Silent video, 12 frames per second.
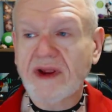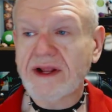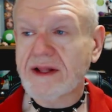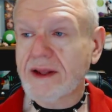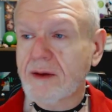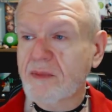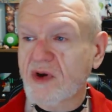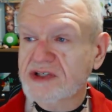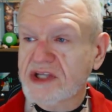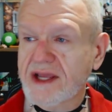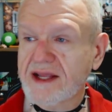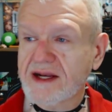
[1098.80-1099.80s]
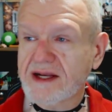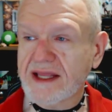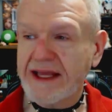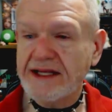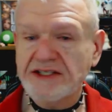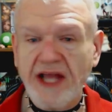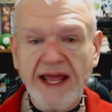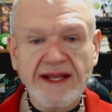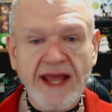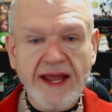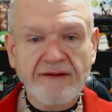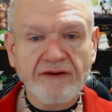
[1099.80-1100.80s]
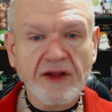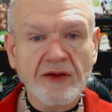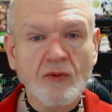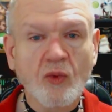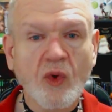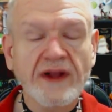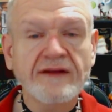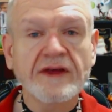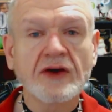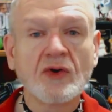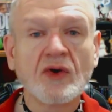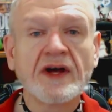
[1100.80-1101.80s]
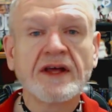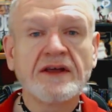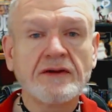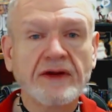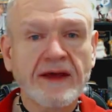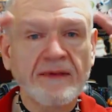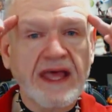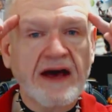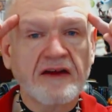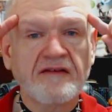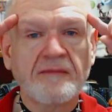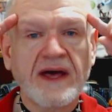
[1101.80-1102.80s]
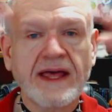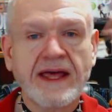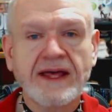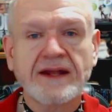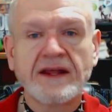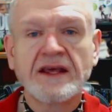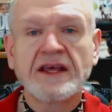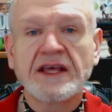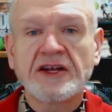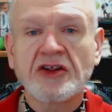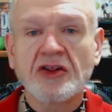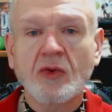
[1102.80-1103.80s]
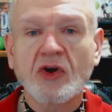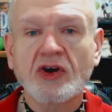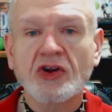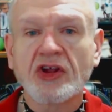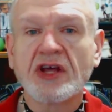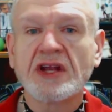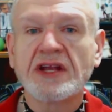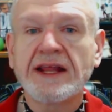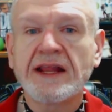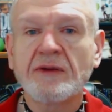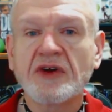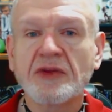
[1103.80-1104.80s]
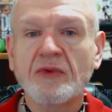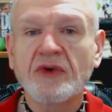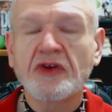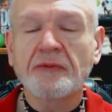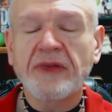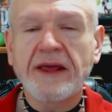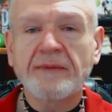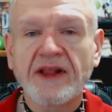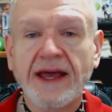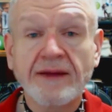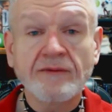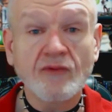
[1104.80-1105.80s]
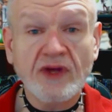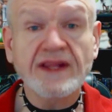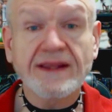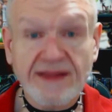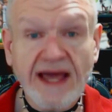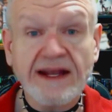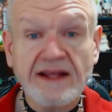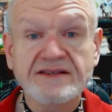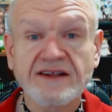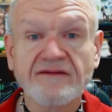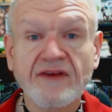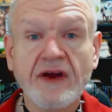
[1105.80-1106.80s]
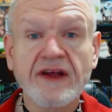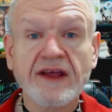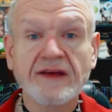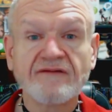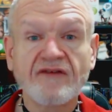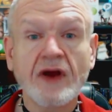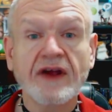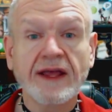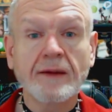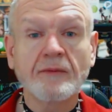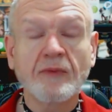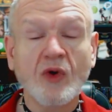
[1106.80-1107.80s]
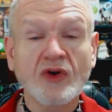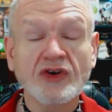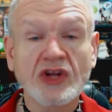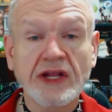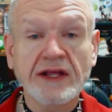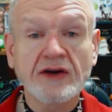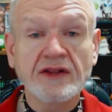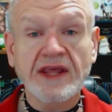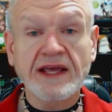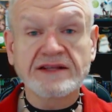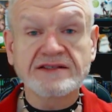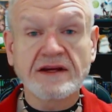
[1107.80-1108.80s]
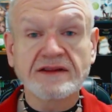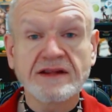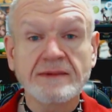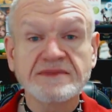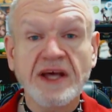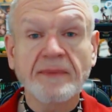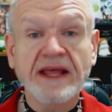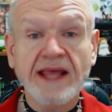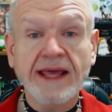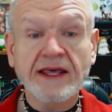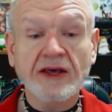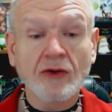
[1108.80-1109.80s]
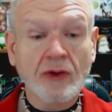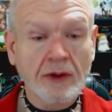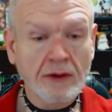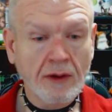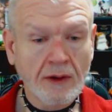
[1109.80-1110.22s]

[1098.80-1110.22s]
greatly appreciated. Each and every one of you. You get me out of my head, into the world, dealing with real people. And really, that is a very, very important and good thing. So thumbs up and thank you.